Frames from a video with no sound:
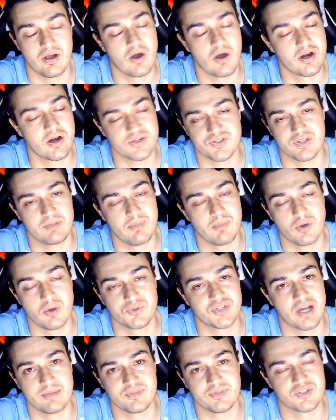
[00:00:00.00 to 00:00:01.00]
honestly, most
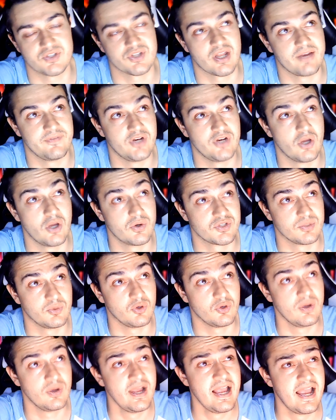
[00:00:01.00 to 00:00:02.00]
times it's not even
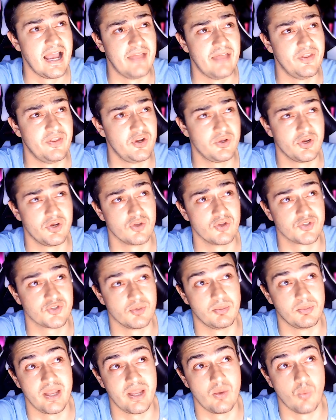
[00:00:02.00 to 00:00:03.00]
noticeable. And then you can also
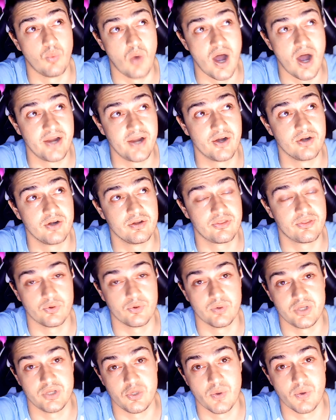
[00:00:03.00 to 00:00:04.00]
play wired
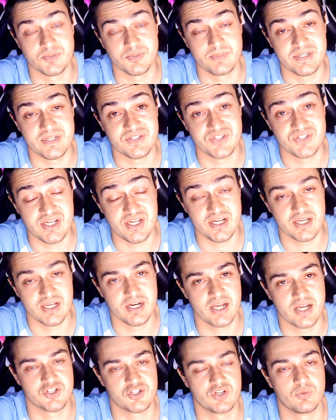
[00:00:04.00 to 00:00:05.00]
through a USB-C
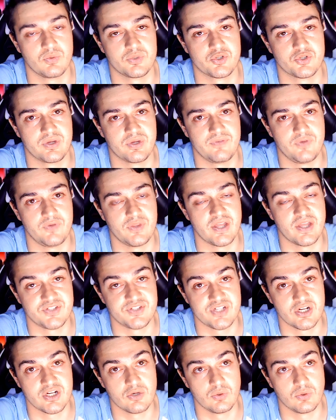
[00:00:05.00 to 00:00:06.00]
connection, which will give you that
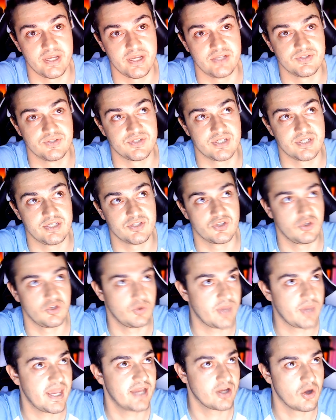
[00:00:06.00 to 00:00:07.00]
zero latency. So you
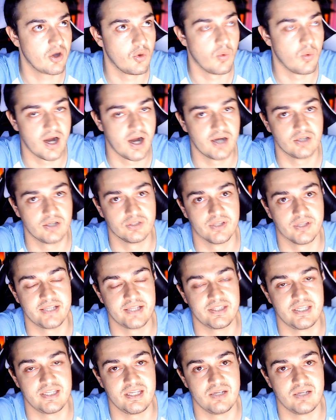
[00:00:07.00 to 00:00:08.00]
can go wired, like
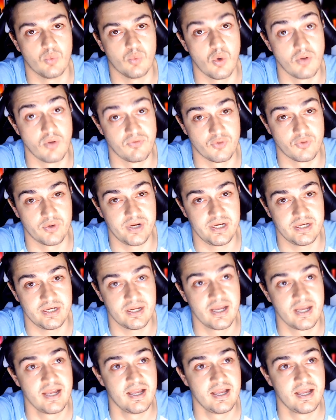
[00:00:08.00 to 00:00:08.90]
the Wolverine